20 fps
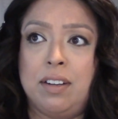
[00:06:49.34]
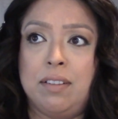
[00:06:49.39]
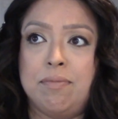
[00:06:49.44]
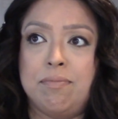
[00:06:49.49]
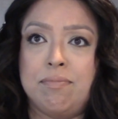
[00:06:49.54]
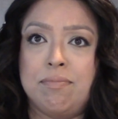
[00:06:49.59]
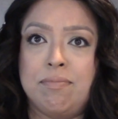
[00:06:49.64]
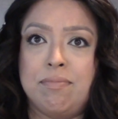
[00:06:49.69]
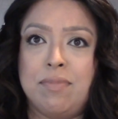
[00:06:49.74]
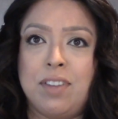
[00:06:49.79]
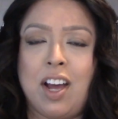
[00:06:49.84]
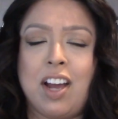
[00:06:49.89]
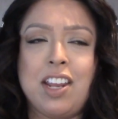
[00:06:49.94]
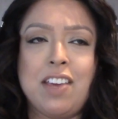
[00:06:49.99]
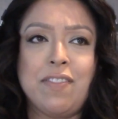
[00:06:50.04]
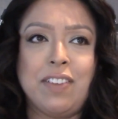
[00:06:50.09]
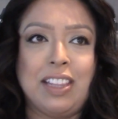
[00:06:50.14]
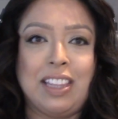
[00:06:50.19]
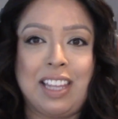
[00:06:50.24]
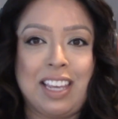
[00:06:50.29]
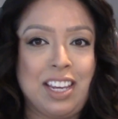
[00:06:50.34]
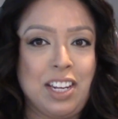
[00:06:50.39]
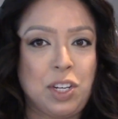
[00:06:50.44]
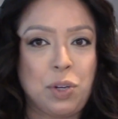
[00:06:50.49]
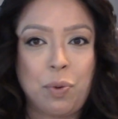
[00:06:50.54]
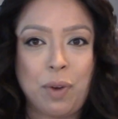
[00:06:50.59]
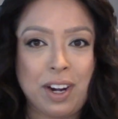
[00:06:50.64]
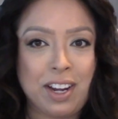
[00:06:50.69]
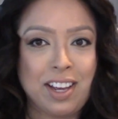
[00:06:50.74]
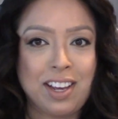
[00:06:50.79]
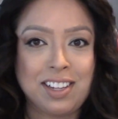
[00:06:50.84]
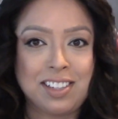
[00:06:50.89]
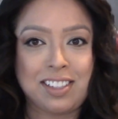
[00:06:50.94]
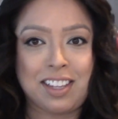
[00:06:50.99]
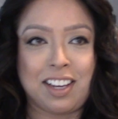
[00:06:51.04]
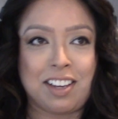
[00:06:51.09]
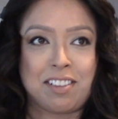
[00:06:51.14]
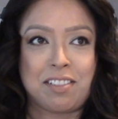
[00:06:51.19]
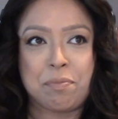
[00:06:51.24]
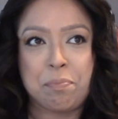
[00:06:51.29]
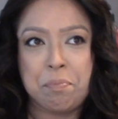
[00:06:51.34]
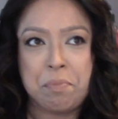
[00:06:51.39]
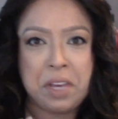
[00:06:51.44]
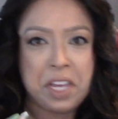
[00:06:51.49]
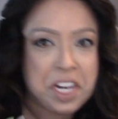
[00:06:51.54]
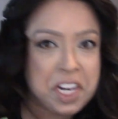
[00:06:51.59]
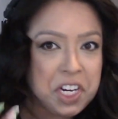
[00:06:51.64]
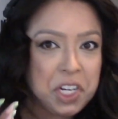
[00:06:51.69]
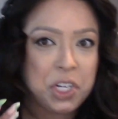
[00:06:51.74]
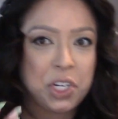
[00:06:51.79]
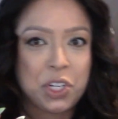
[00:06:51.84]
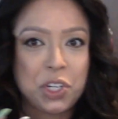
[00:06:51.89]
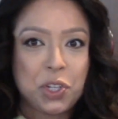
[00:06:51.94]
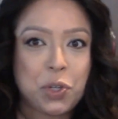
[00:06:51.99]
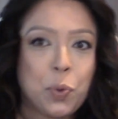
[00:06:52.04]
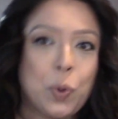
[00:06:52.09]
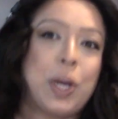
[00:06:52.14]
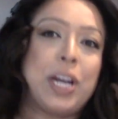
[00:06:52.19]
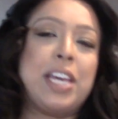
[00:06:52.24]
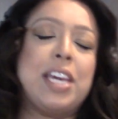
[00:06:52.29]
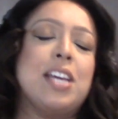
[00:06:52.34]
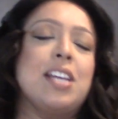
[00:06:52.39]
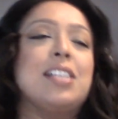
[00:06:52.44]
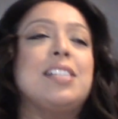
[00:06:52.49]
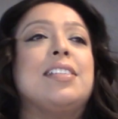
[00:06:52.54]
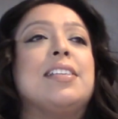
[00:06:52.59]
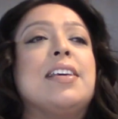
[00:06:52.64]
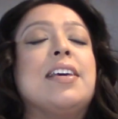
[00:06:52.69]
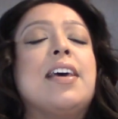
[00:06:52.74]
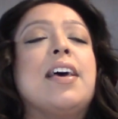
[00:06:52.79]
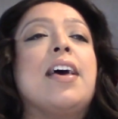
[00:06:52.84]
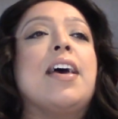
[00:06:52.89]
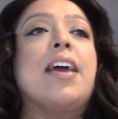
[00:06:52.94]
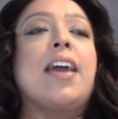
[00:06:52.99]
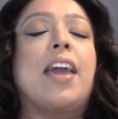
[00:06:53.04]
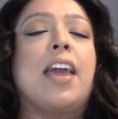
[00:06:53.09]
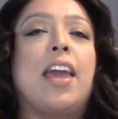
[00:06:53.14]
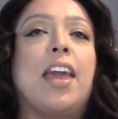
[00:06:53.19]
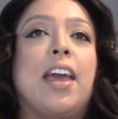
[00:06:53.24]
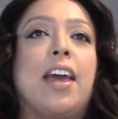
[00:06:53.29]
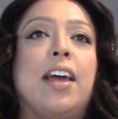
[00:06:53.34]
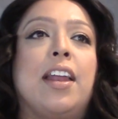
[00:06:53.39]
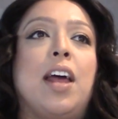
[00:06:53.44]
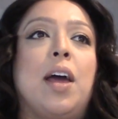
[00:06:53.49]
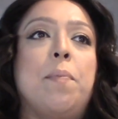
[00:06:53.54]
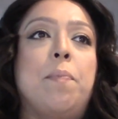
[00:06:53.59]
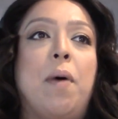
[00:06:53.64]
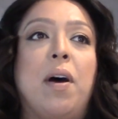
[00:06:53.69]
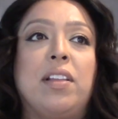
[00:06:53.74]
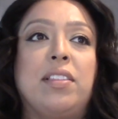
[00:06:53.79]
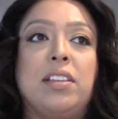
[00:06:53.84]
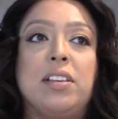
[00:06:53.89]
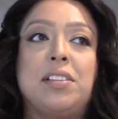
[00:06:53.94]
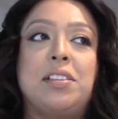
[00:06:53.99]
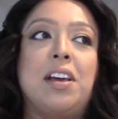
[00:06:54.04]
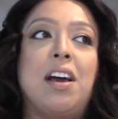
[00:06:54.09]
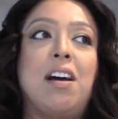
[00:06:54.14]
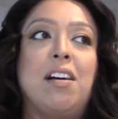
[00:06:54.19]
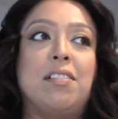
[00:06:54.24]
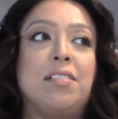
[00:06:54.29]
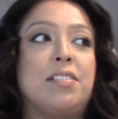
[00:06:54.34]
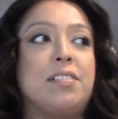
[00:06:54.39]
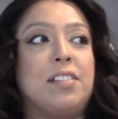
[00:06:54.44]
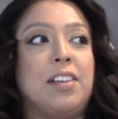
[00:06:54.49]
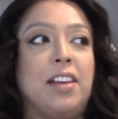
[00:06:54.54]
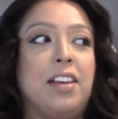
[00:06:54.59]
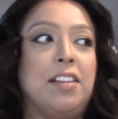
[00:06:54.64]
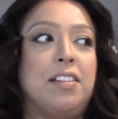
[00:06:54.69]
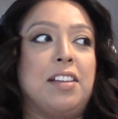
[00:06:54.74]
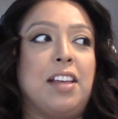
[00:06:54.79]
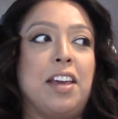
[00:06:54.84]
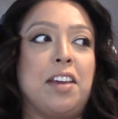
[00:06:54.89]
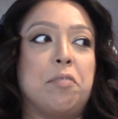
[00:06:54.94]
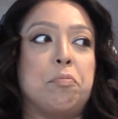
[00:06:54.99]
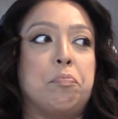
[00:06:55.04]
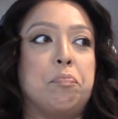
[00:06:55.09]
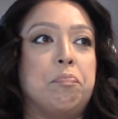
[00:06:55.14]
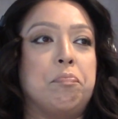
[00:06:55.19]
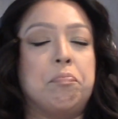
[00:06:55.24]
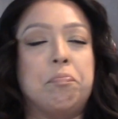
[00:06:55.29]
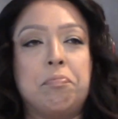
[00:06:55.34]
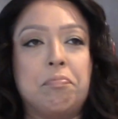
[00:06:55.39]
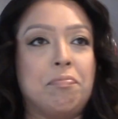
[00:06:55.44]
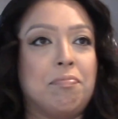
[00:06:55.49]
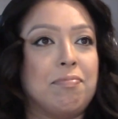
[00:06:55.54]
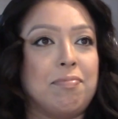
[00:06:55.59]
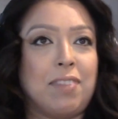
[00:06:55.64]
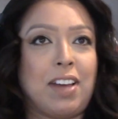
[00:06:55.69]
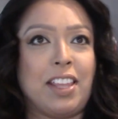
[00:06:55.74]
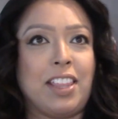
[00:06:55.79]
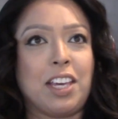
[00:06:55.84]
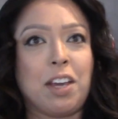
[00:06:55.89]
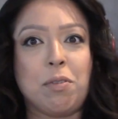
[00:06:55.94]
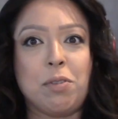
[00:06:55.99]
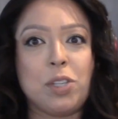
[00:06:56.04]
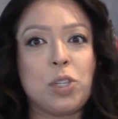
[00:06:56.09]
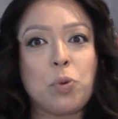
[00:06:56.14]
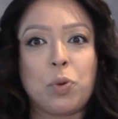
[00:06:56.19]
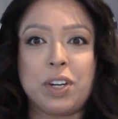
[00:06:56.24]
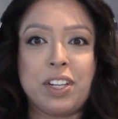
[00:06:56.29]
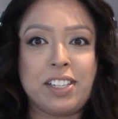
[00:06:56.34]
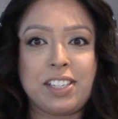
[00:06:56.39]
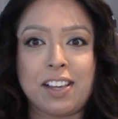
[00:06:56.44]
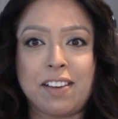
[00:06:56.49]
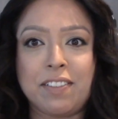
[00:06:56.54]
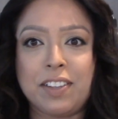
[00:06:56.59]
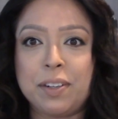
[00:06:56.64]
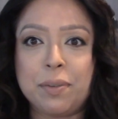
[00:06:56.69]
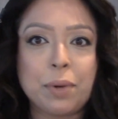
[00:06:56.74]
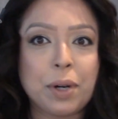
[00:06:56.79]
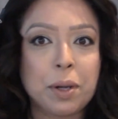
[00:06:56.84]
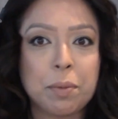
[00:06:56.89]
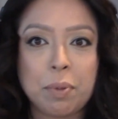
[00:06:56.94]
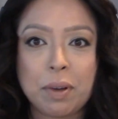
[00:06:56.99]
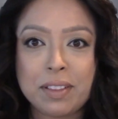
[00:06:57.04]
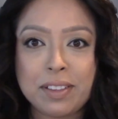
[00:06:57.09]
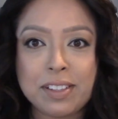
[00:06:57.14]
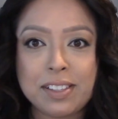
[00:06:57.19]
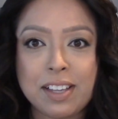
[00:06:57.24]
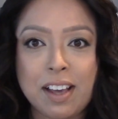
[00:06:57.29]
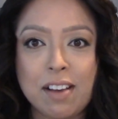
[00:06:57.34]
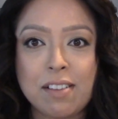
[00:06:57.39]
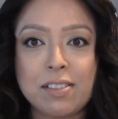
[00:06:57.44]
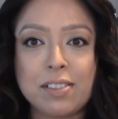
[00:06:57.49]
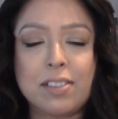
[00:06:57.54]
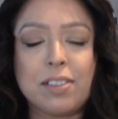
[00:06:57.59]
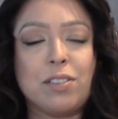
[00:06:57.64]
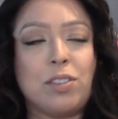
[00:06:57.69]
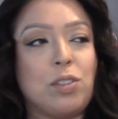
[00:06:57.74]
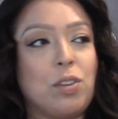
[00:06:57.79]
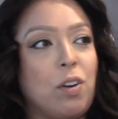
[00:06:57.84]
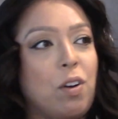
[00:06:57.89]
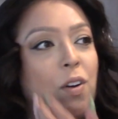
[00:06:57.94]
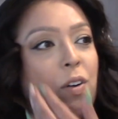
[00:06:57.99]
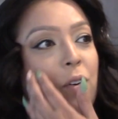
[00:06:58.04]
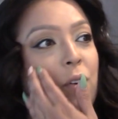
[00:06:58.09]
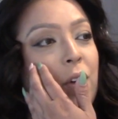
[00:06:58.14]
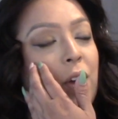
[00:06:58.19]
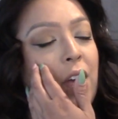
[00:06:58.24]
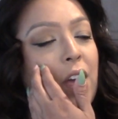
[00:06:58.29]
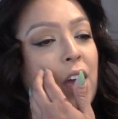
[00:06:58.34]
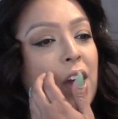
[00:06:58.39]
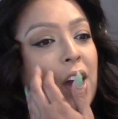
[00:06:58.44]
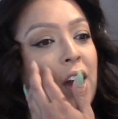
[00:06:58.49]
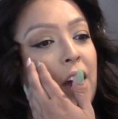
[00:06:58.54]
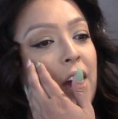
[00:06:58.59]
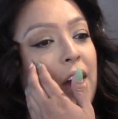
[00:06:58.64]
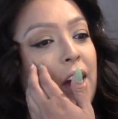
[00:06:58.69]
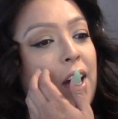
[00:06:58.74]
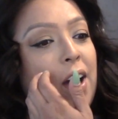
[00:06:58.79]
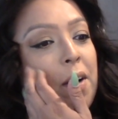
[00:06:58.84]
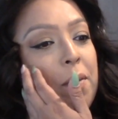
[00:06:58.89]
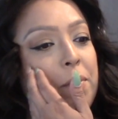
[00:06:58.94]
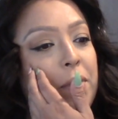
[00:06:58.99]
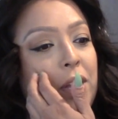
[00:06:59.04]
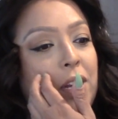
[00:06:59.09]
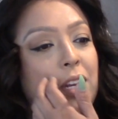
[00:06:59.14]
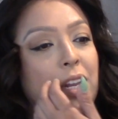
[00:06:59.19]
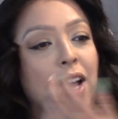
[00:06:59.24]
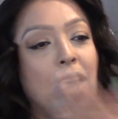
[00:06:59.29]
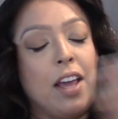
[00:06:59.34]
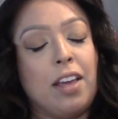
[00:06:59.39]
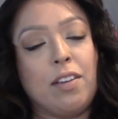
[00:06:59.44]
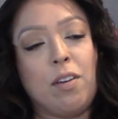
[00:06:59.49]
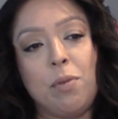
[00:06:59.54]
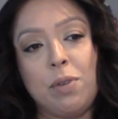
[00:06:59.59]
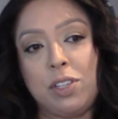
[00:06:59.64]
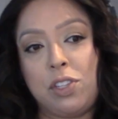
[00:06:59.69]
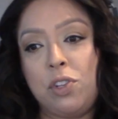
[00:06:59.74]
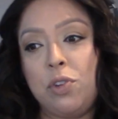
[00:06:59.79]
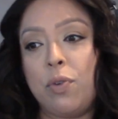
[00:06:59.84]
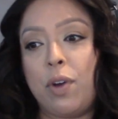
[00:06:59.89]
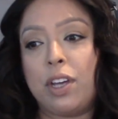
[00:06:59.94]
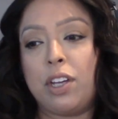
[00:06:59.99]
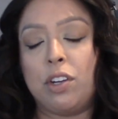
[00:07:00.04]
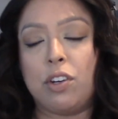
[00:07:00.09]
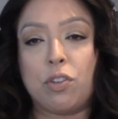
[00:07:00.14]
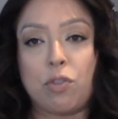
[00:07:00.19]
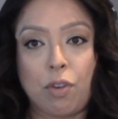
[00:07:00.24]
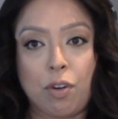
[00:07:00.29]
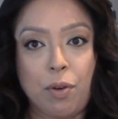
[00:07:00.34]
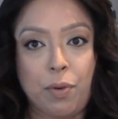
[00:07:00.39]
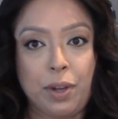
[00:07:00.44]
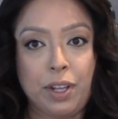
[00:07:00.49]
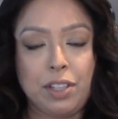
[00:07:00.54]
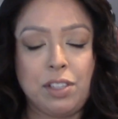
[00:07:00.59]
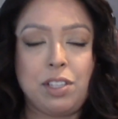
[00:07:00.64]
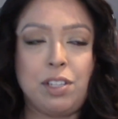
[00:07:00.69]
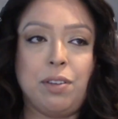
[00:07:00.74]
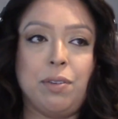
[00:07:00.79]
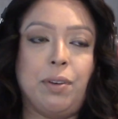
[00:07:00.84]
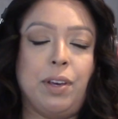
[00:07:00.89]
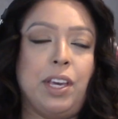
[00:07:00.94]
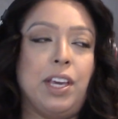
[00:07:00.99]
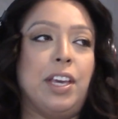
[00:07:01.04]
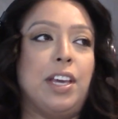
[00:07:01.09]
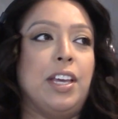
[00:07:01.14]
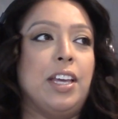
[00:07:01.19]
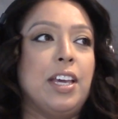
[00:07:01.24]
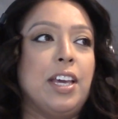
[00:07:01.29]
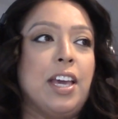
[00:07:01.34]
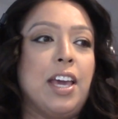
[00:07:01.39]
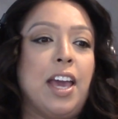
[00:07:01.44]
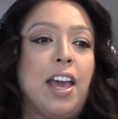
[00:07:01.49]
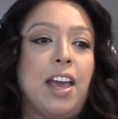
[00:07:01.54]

not even late 20s, like mid-ish 20s, and I bought this house in like, I think I was 27 when I bought this house. So and I always knew I could grow into it. And